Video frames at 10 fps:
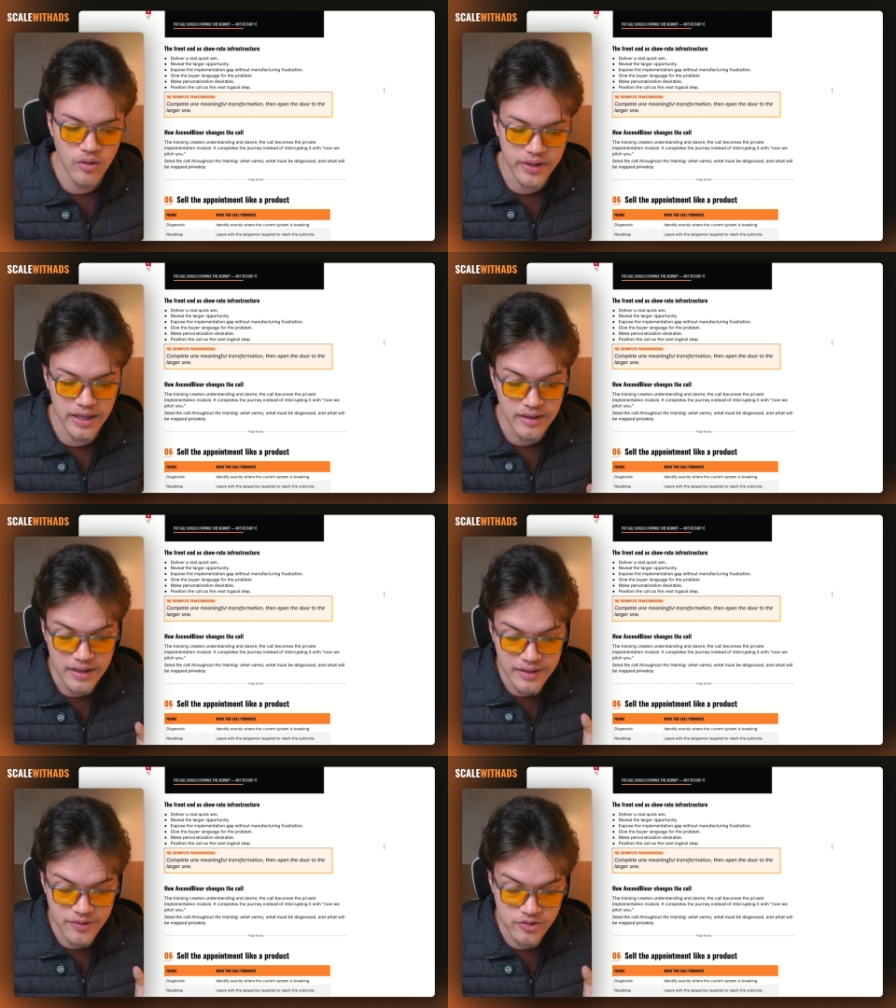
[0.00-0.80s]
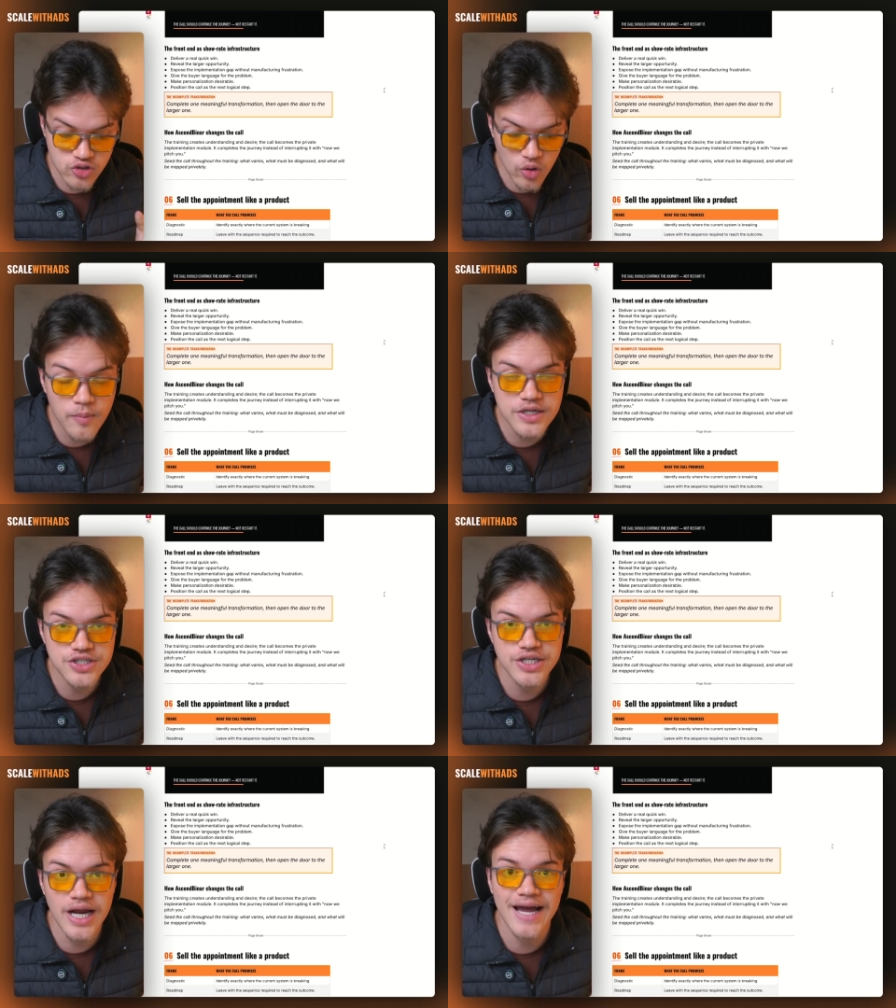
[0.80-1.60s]
okay, there is so much
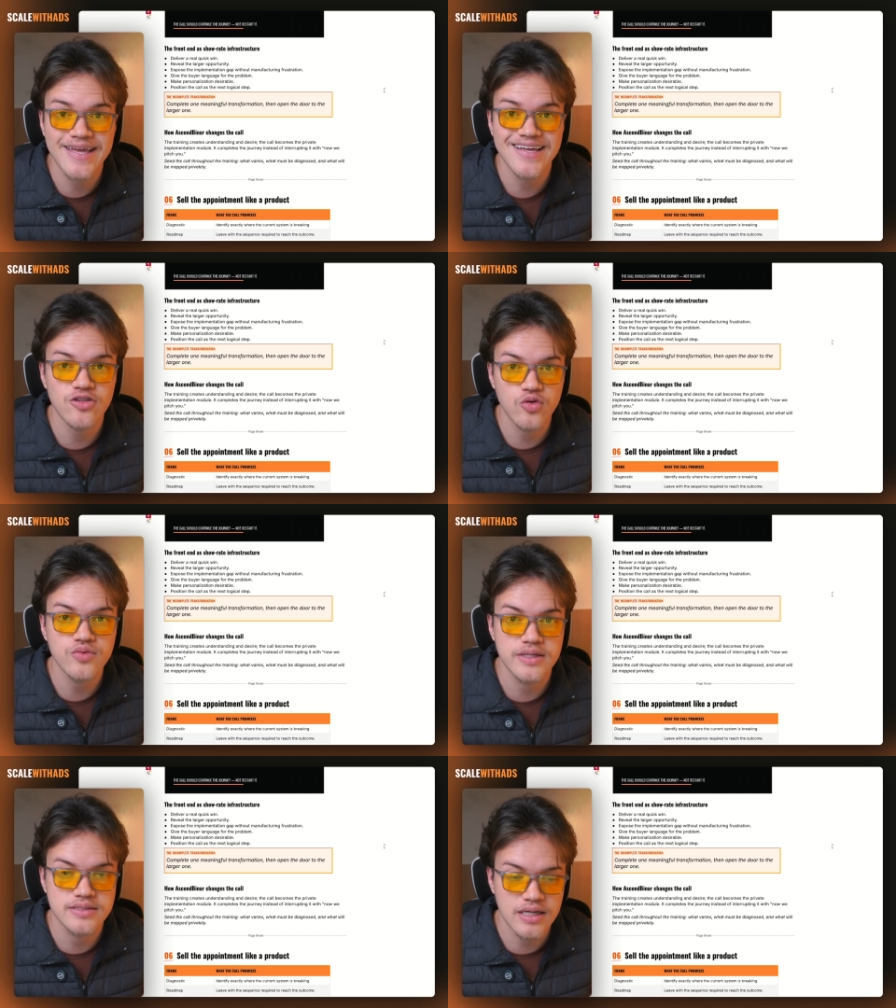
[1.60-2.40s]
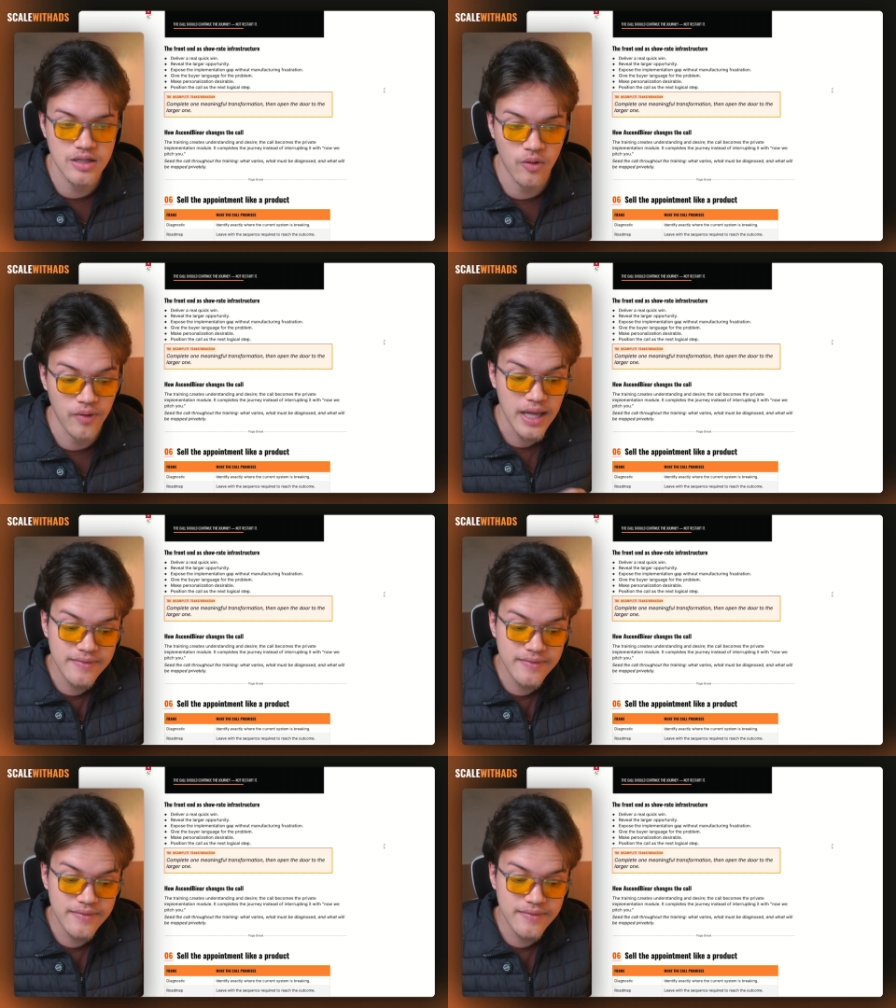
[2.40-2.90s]
here, I can't do this alone.